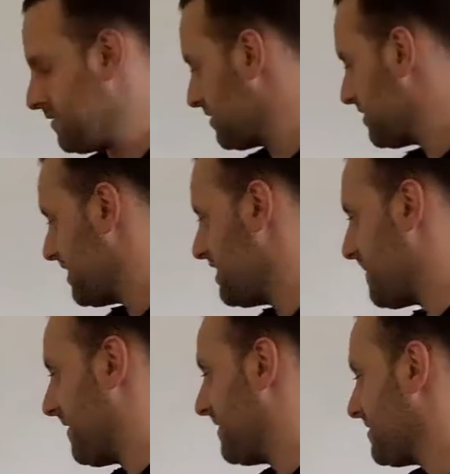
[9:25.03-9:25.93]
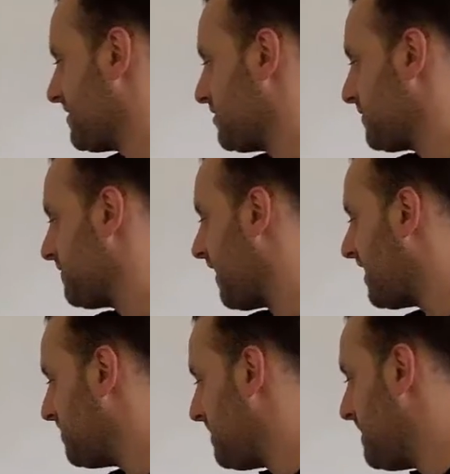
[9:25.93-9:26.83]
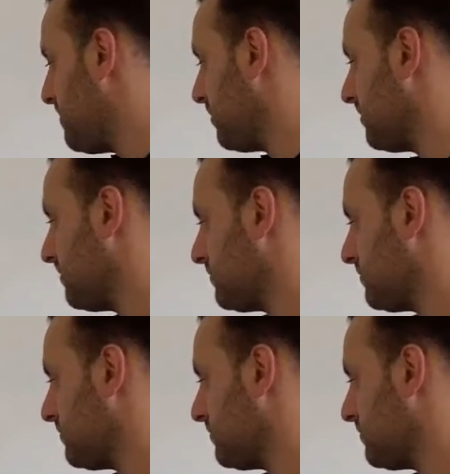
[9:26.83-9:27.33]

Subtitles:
Just think about this, just 5 people,